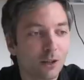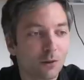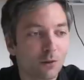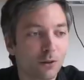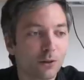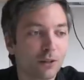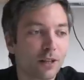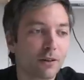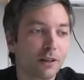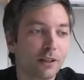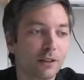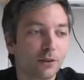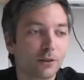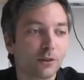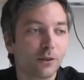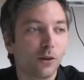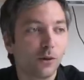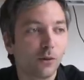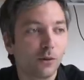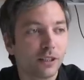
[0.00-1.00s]
Ron Arad
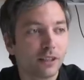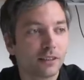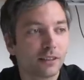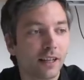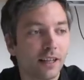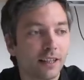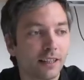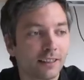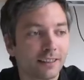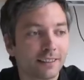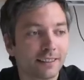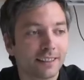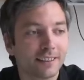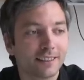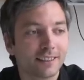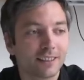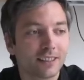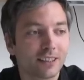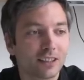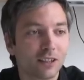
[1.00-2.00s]
always saying that
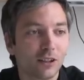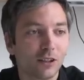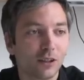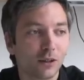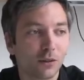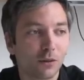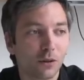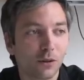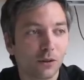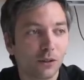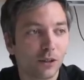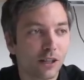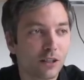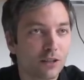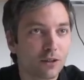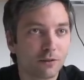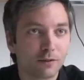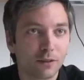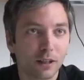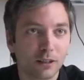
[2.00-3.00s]
the Royal
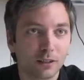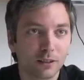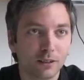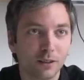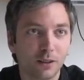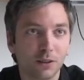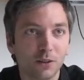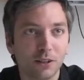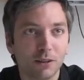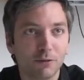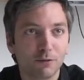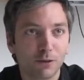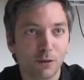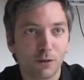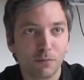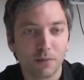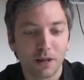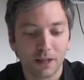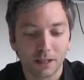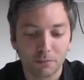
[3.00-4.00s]
College of Art only
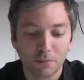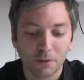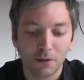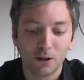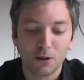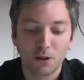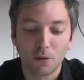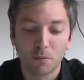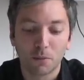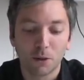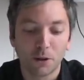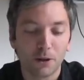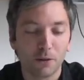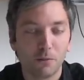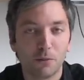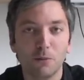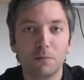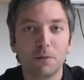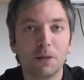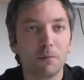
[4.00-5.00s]
form like
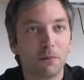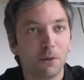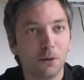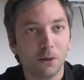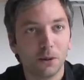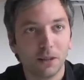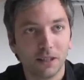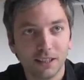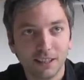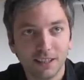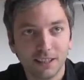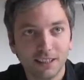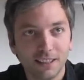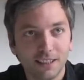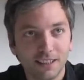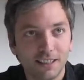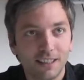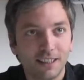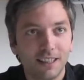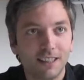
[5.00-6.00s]
unemployable people.
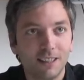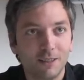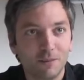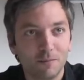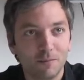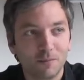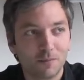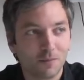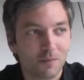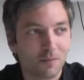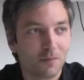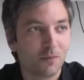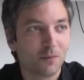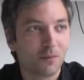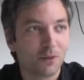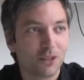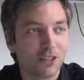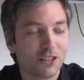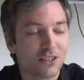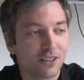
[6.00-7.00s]

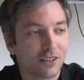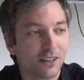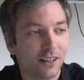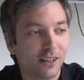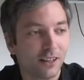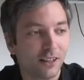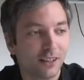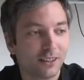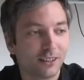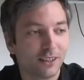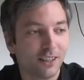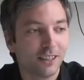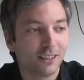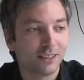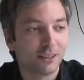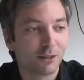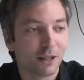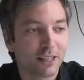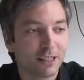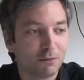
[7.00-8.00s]
Which is a
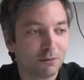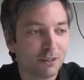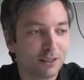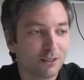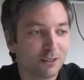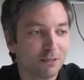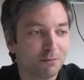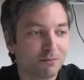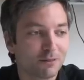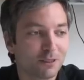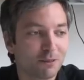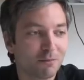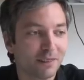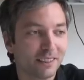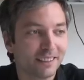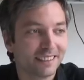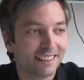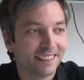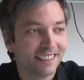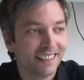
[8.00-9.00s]
great wisdom from
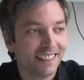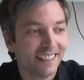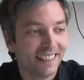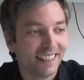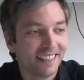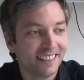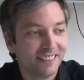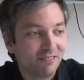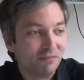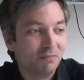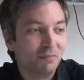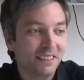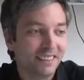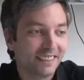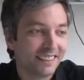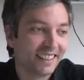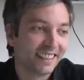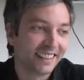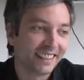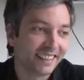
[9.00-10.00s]
his, and it
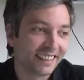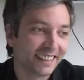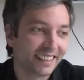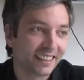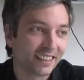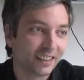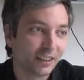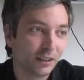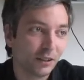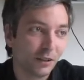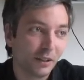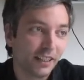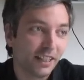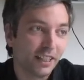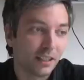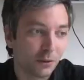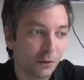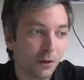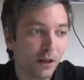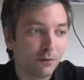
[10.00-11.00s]
means like
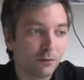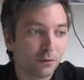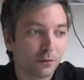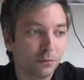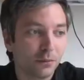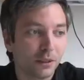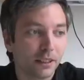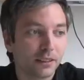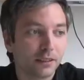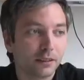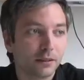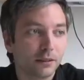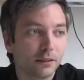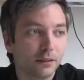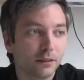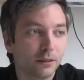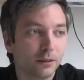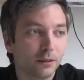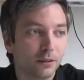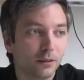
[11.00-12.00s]
you have to make
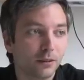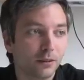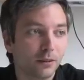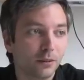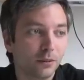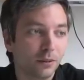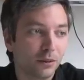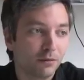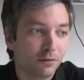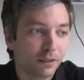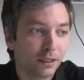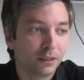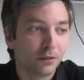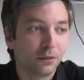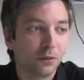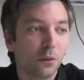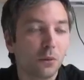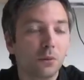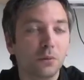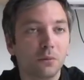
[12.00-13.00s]
your
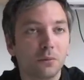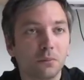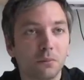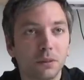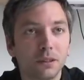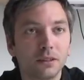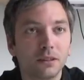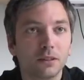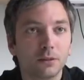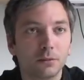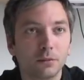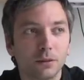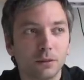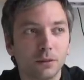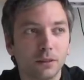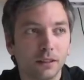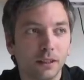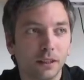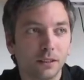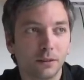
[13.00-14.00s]
invent your own business model,
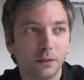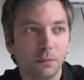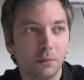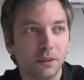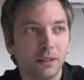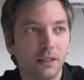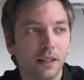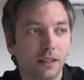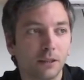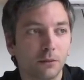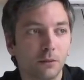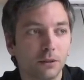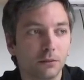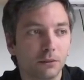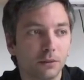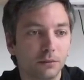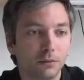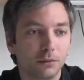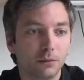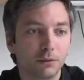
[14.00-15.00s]
and that's a bit like what
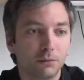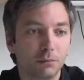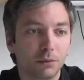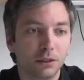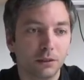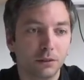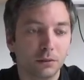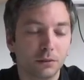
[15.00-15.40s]
we've been